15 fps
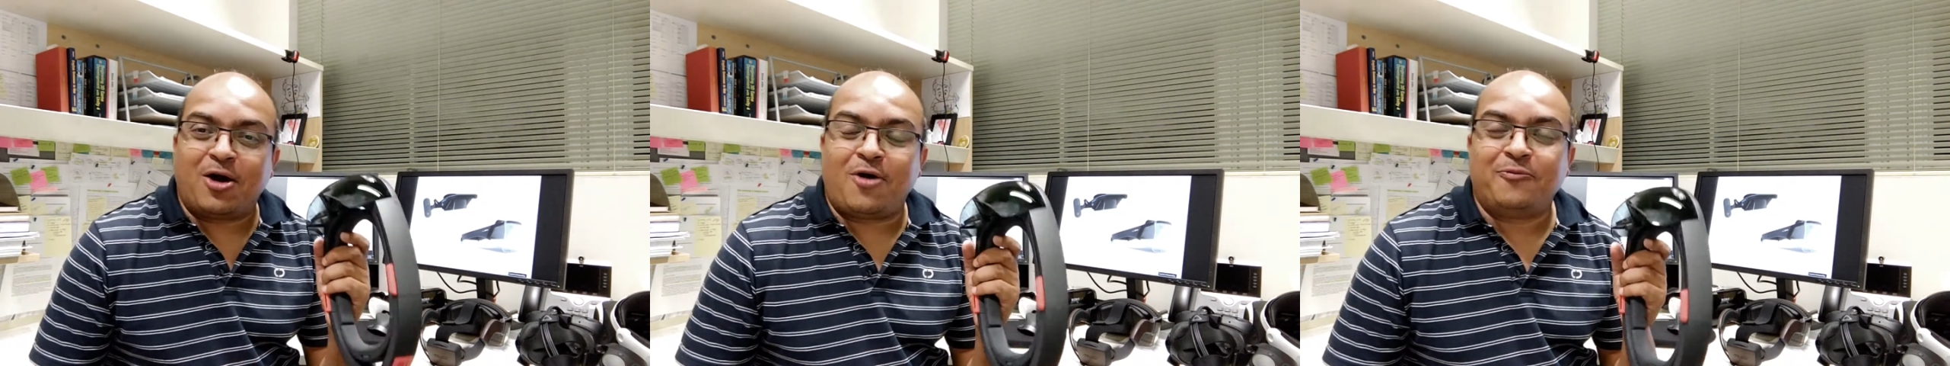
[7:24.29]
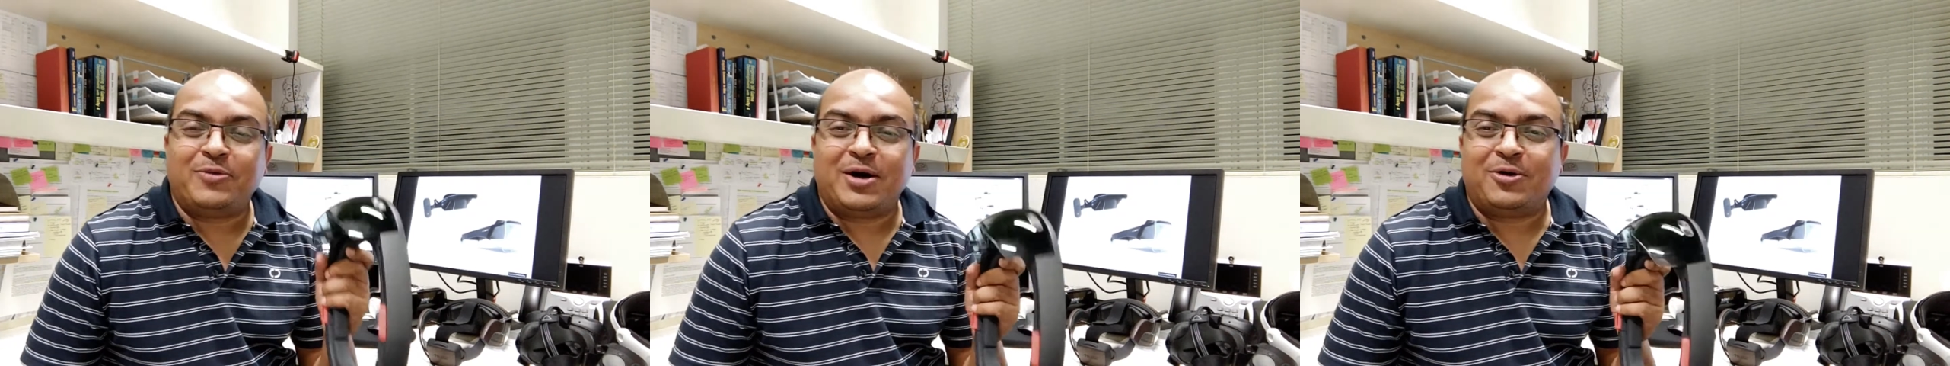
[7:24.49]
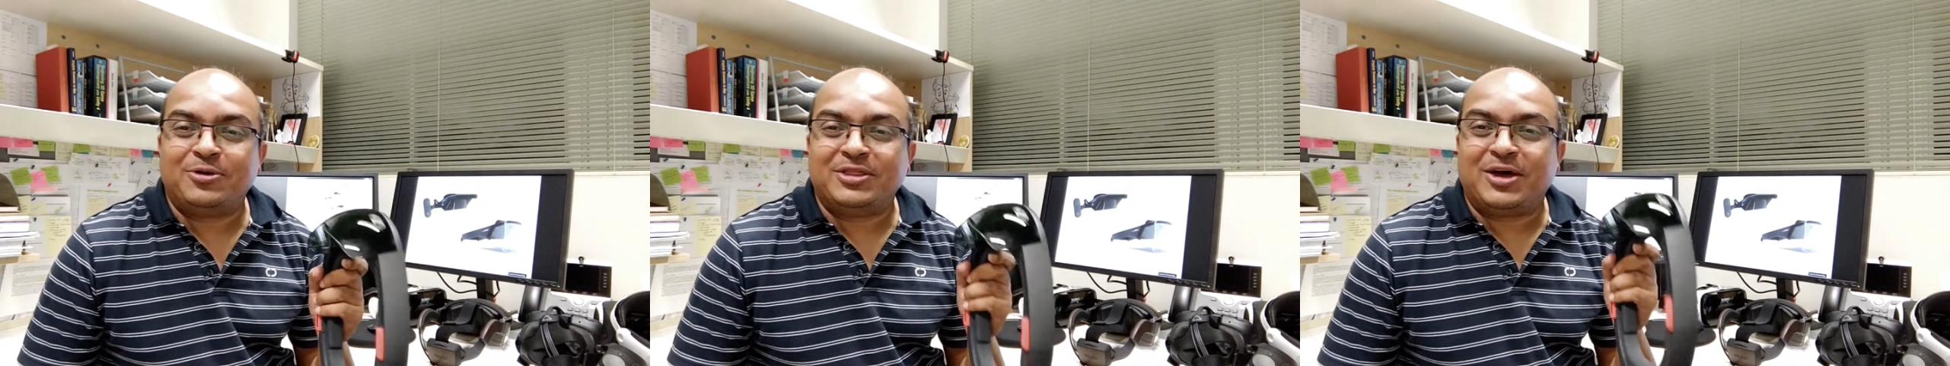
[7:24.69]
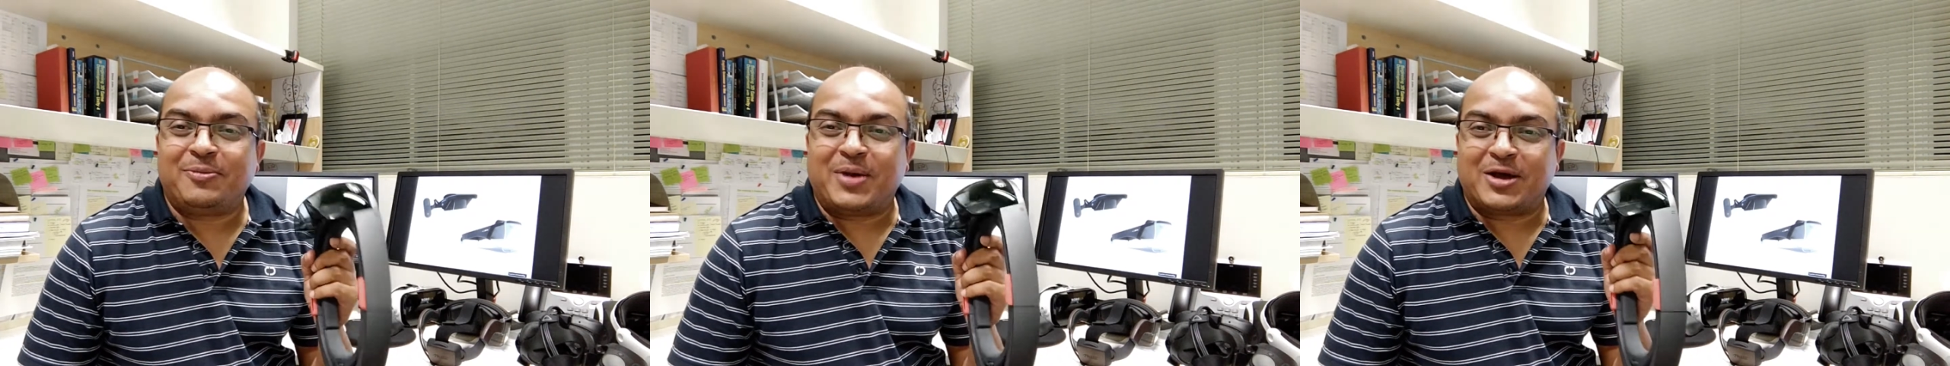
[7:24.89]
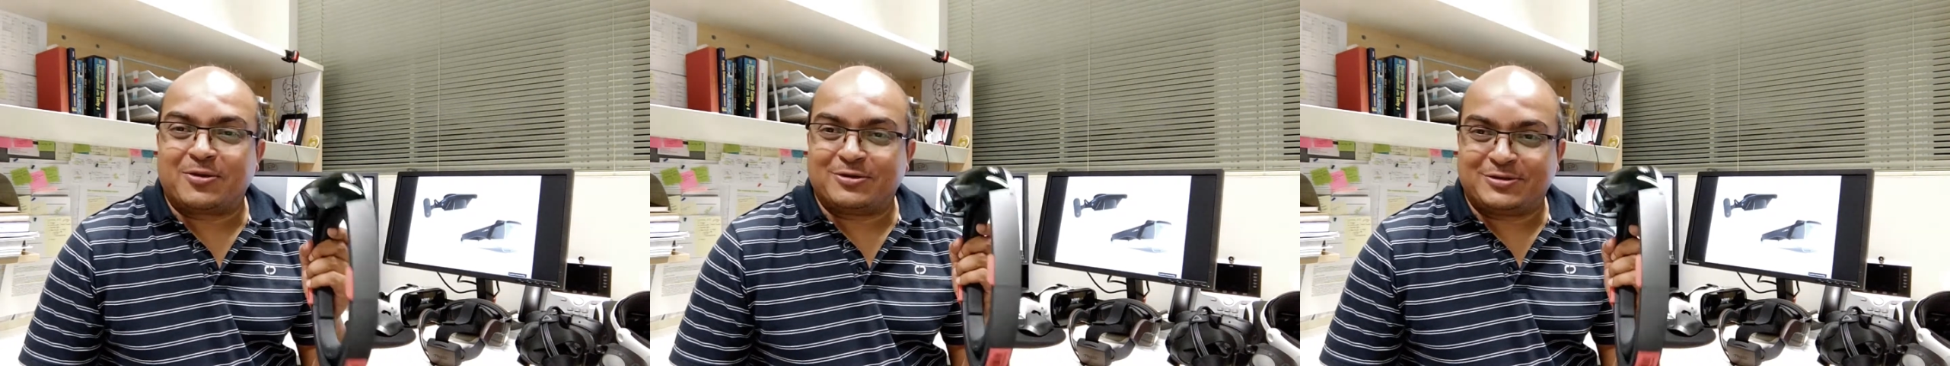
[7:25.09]
about the
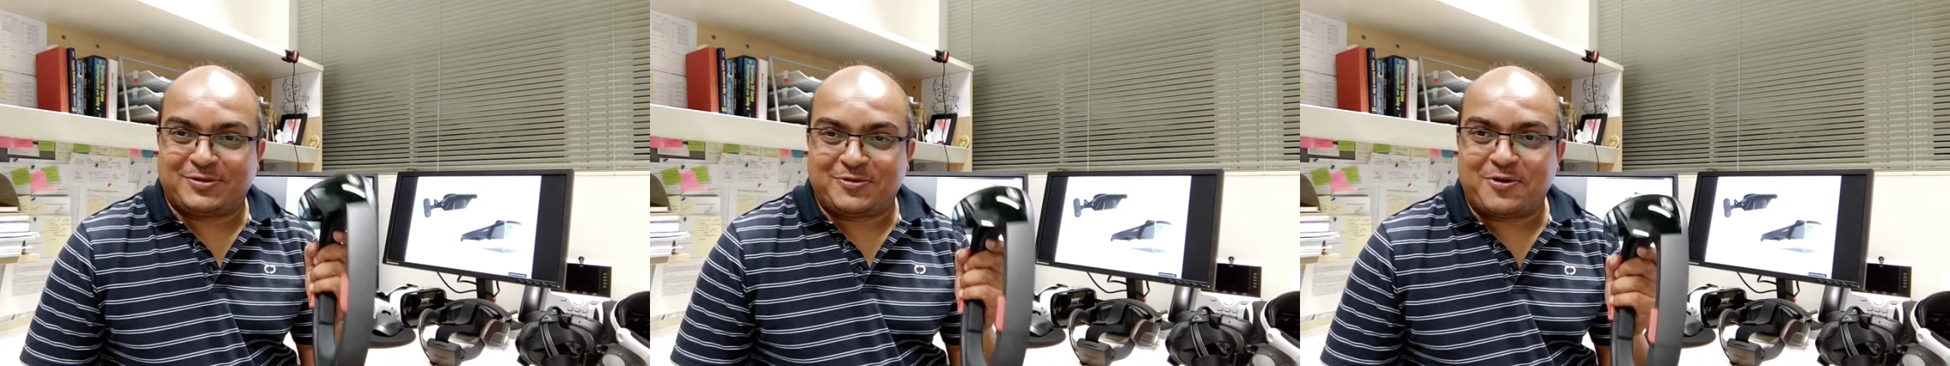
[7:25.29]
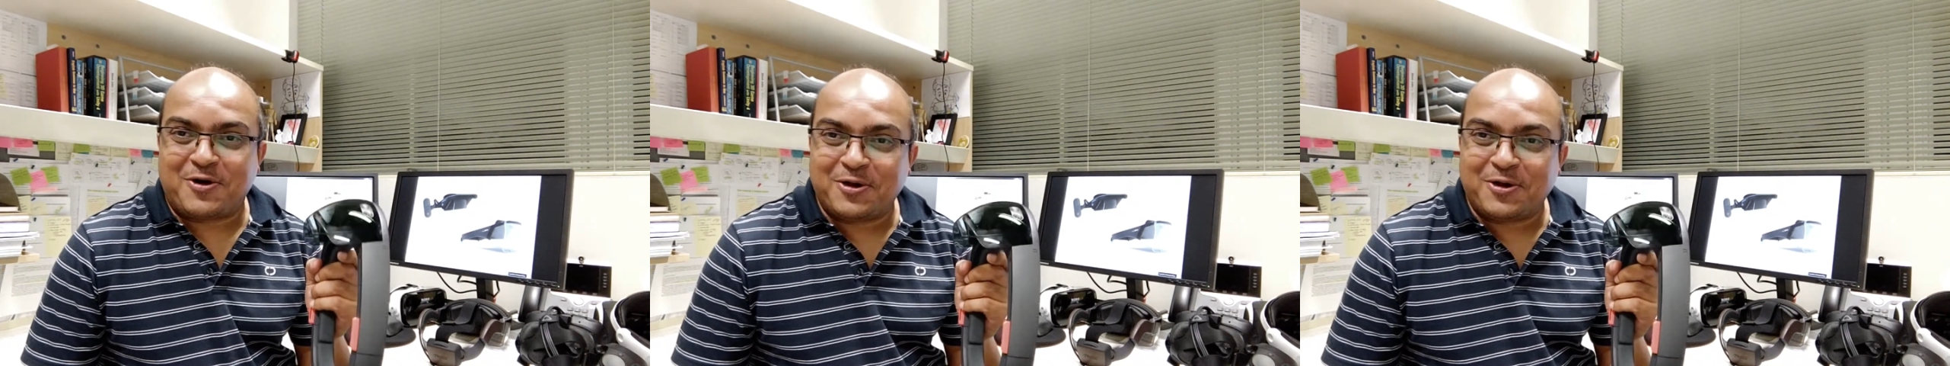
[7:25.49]
Microsoft